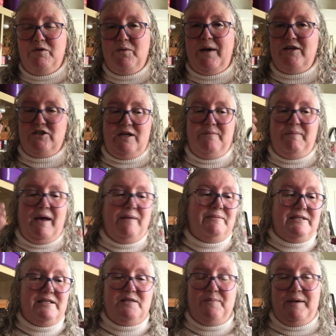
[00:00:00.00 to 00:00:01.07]
to actually be able
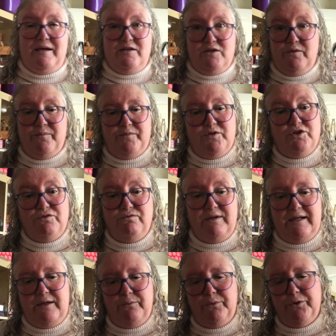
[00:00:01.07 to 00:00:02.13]
to speak to. She
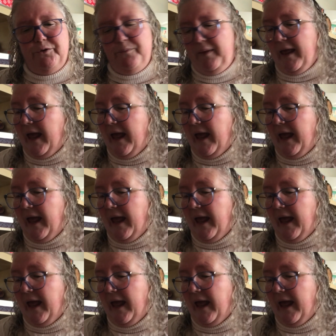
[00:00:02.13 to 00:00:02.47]
really would.